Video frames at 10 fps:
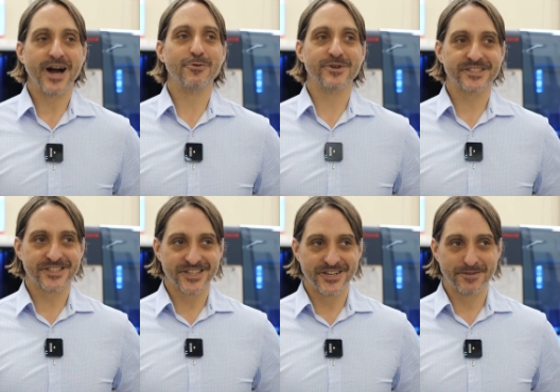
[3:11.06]
I wanted
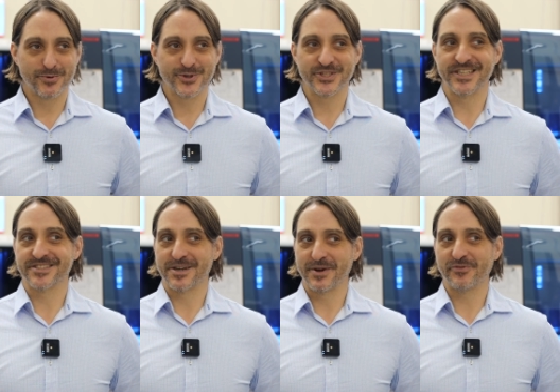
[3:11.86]
to learn
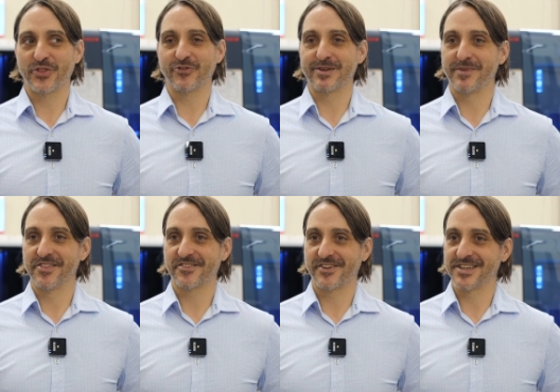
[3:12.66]
Portuguese. I went for 3
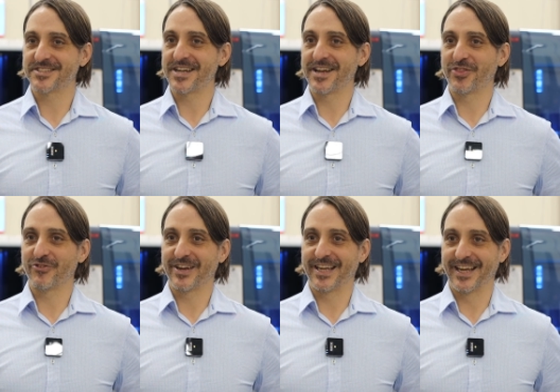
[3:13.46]
months and I stayed
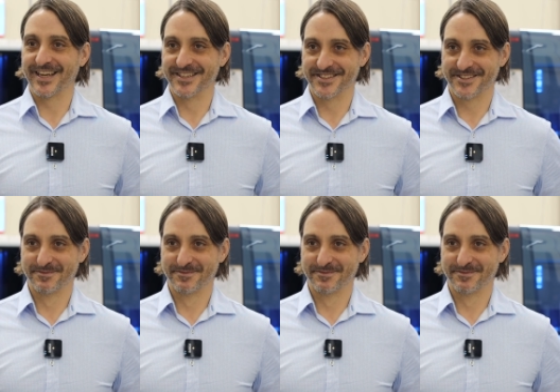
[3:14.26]
3 years.